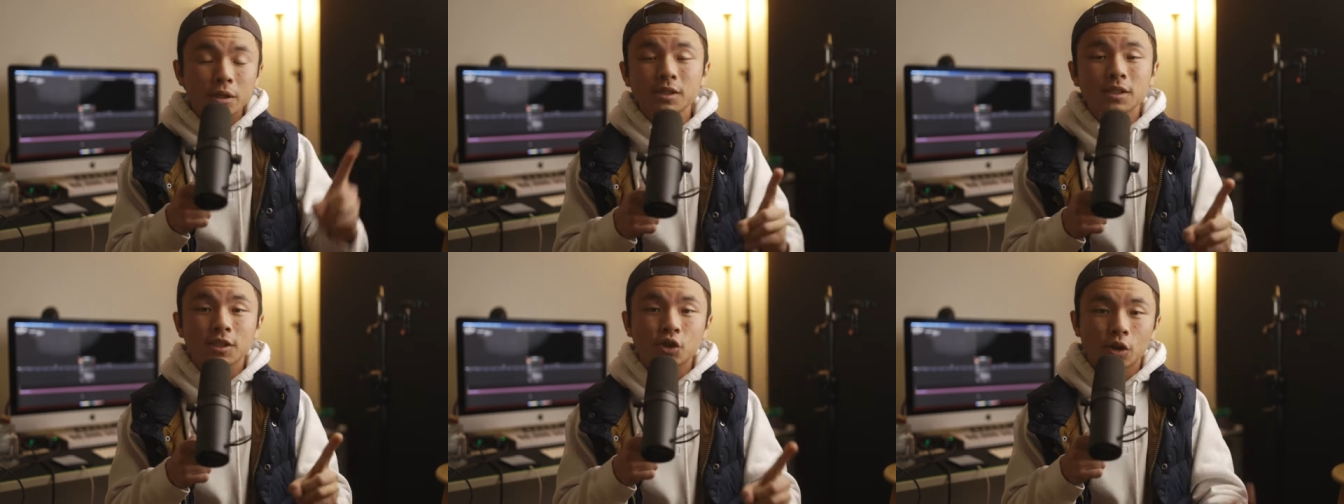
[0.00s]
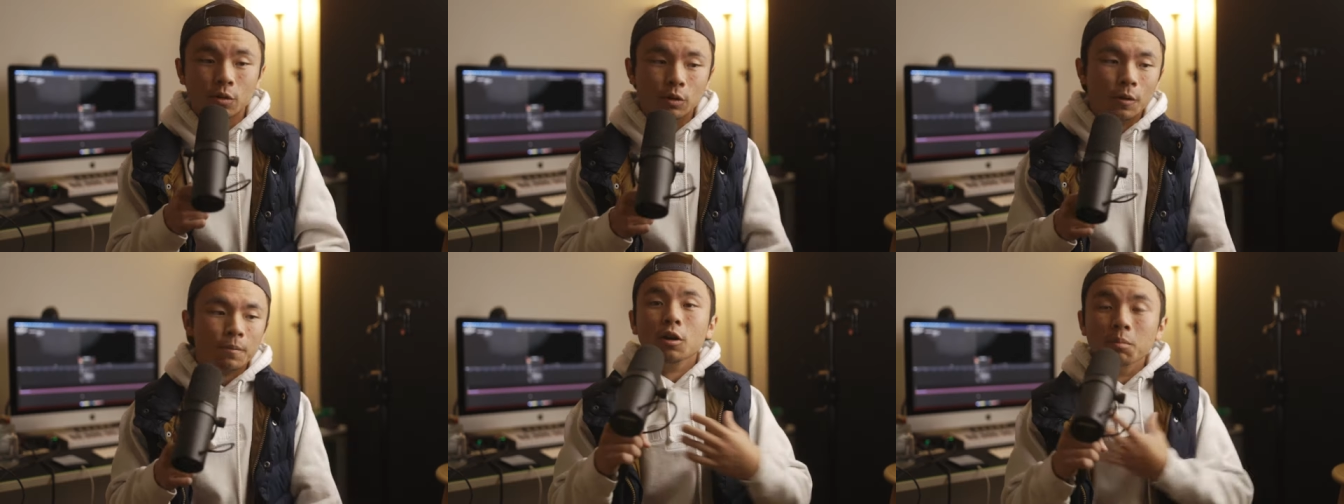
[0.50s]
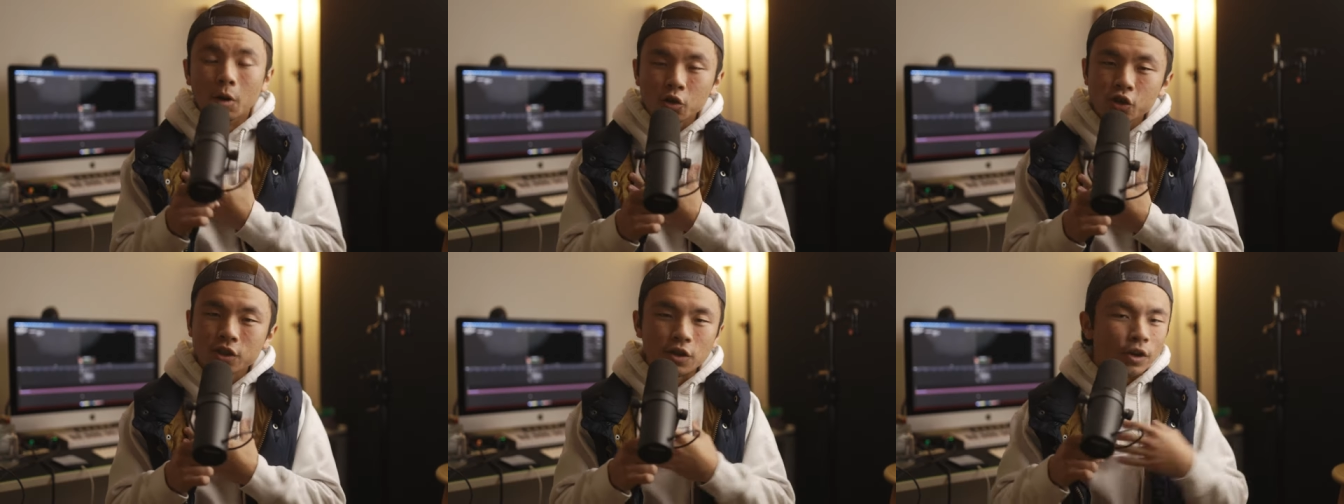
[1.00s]
business in general.
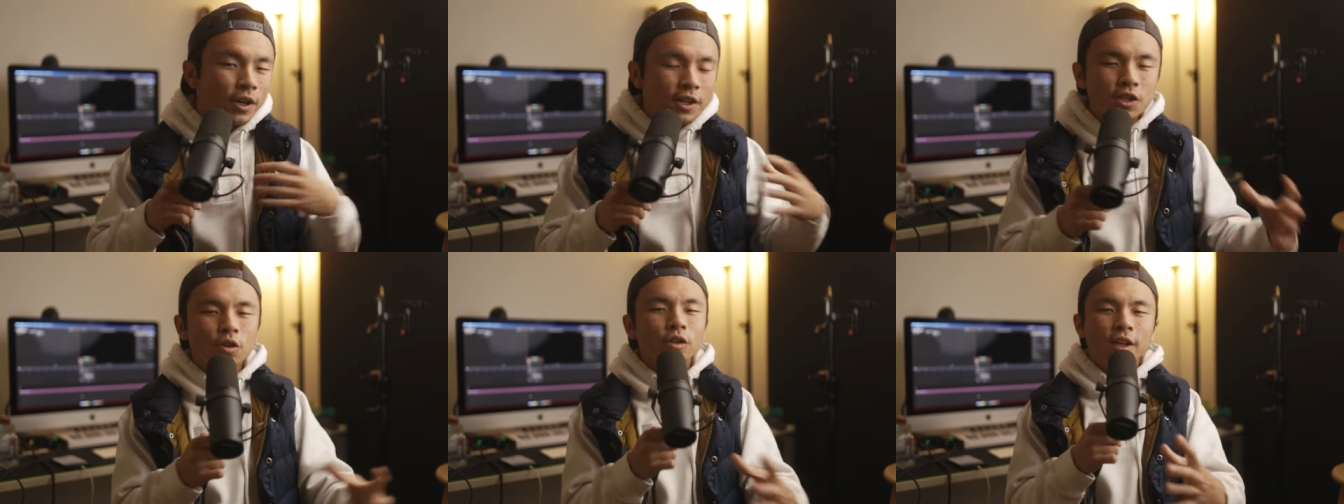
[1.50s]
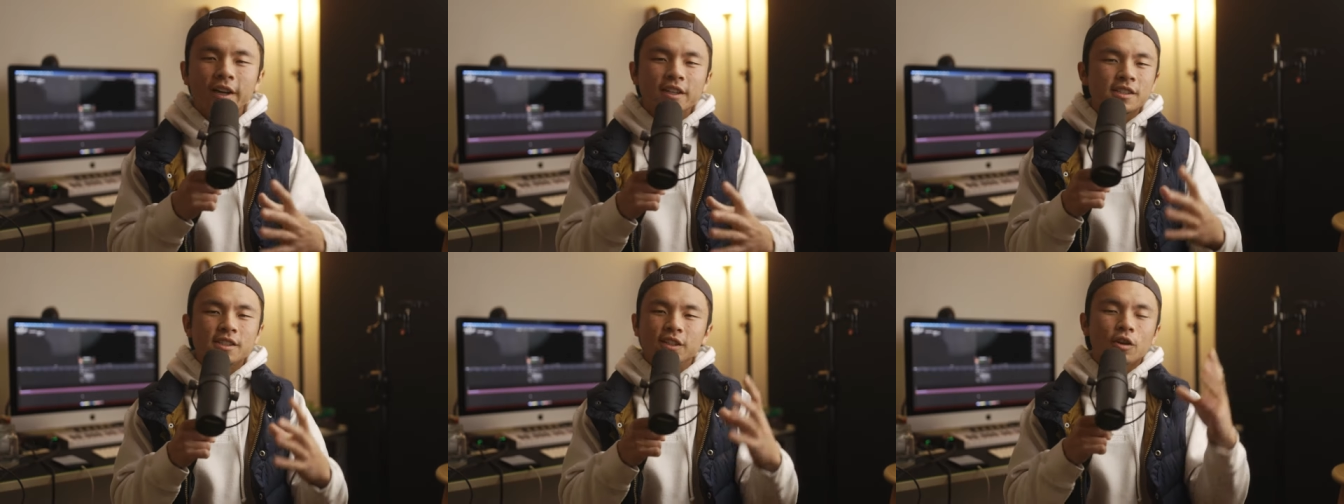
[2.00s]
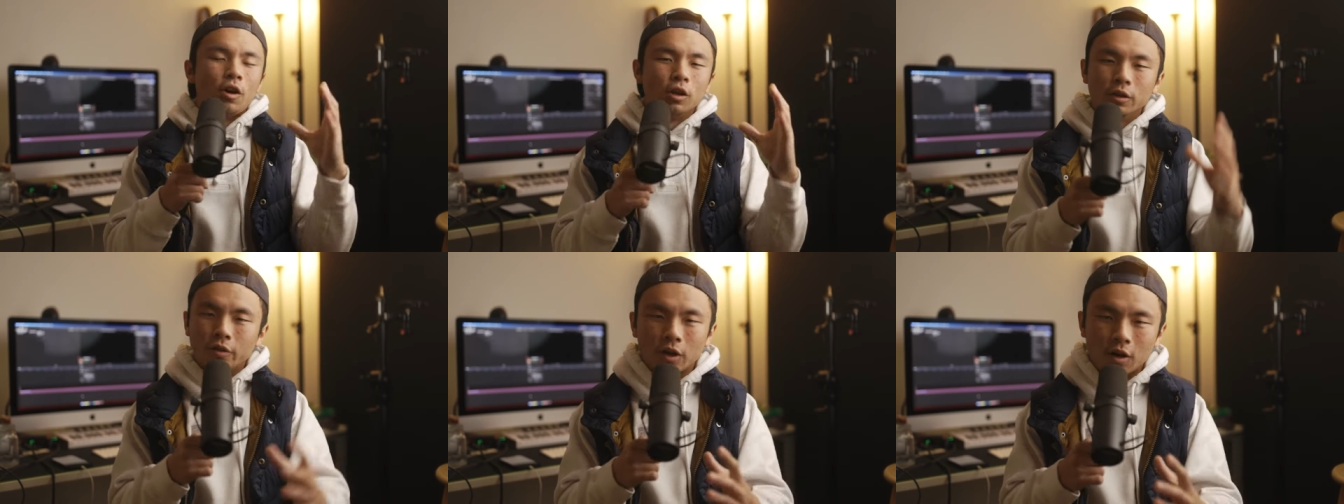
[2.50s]
Emotions are interlaced in
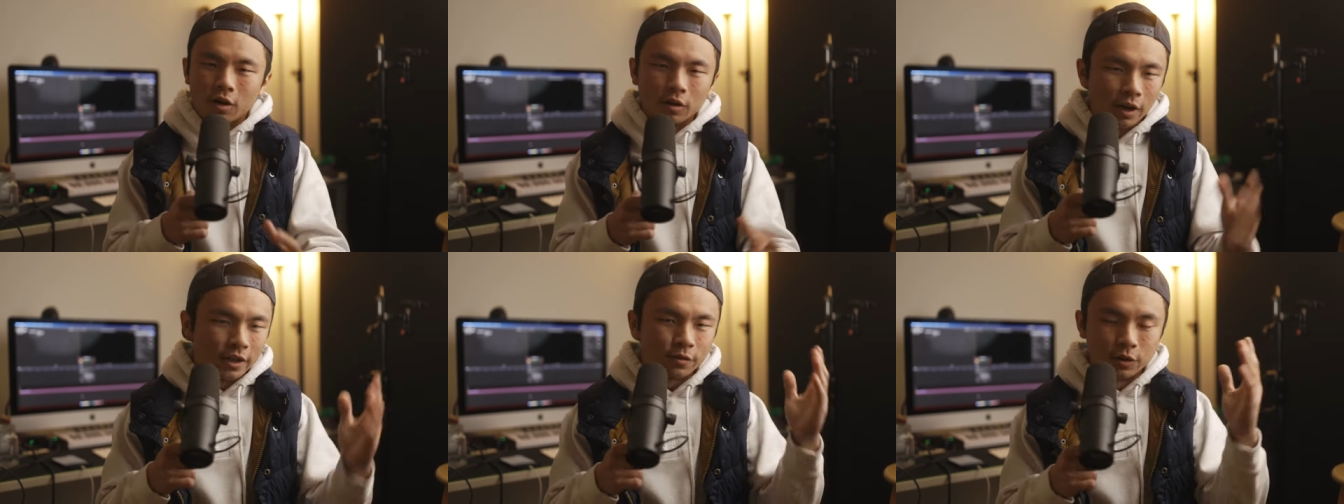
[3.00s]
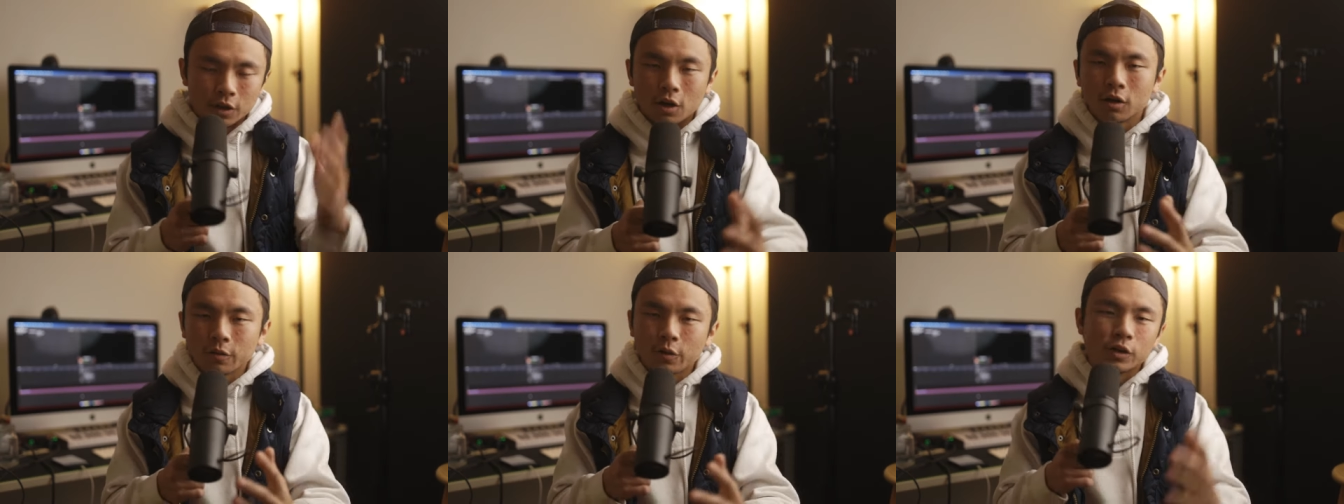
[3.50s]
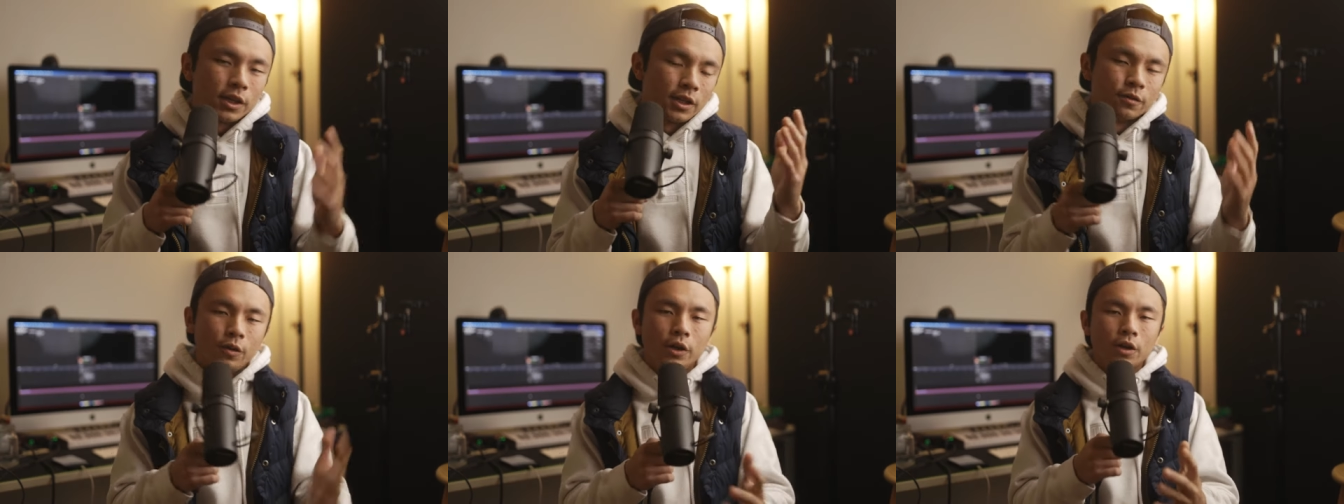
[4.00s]
all of our art as photographers,
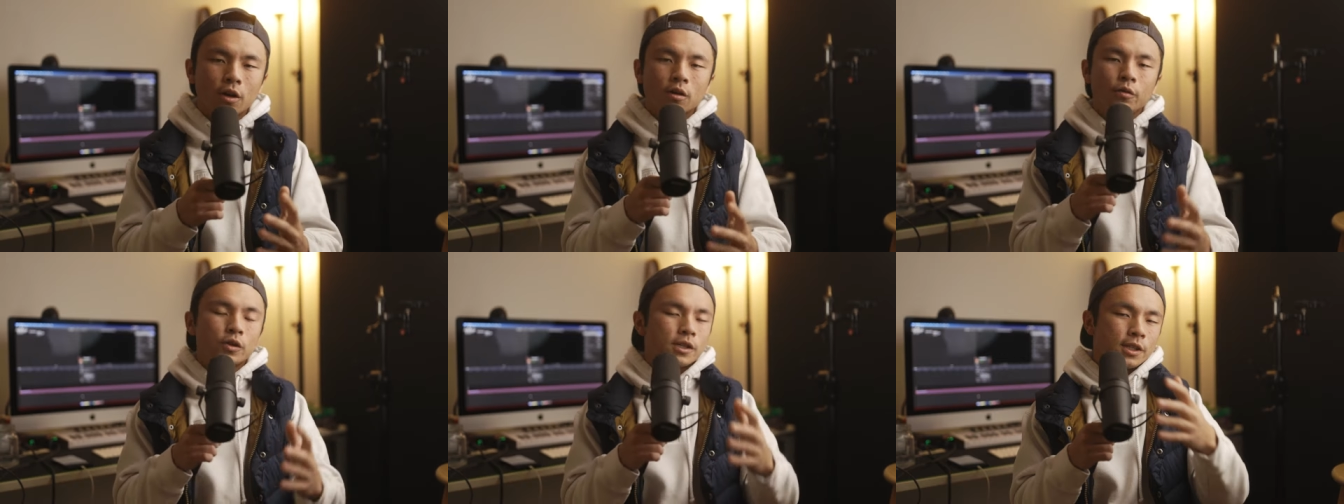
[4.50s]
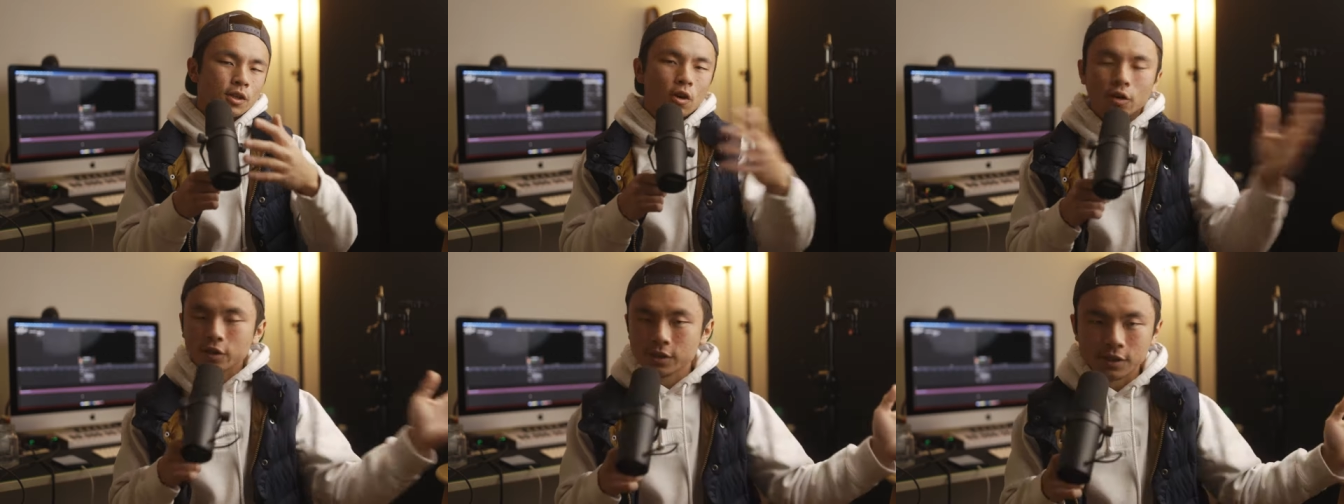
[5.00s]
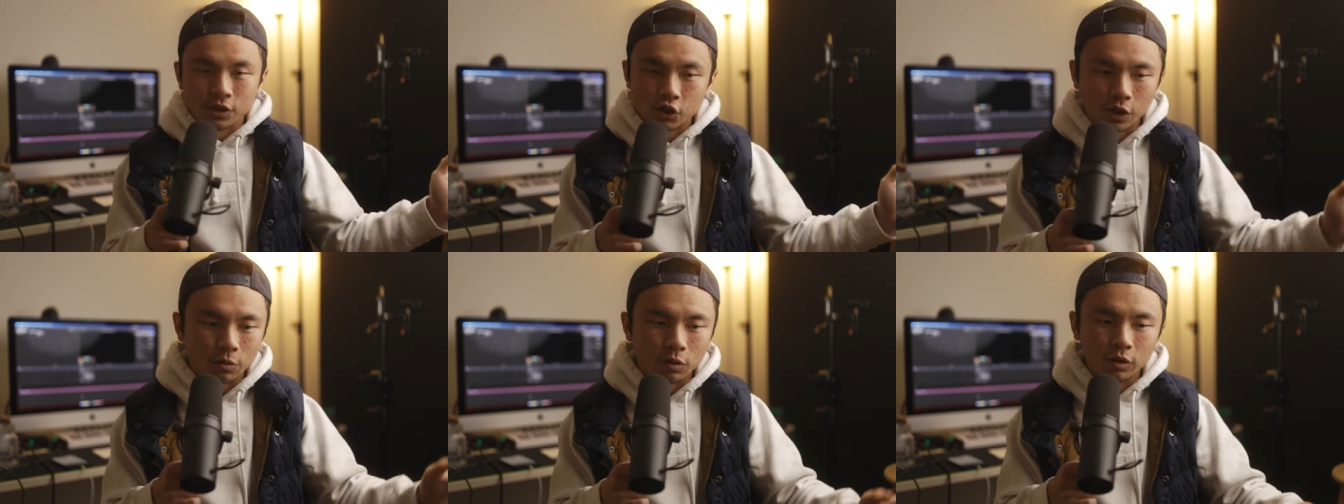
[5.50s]
as videographers, as artists in
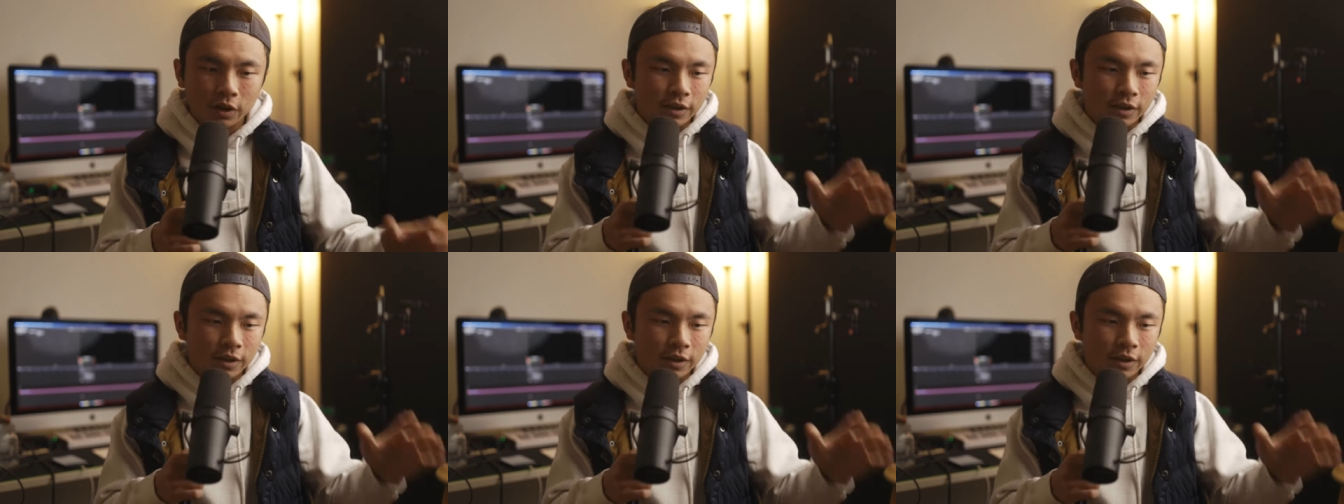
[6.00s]
general.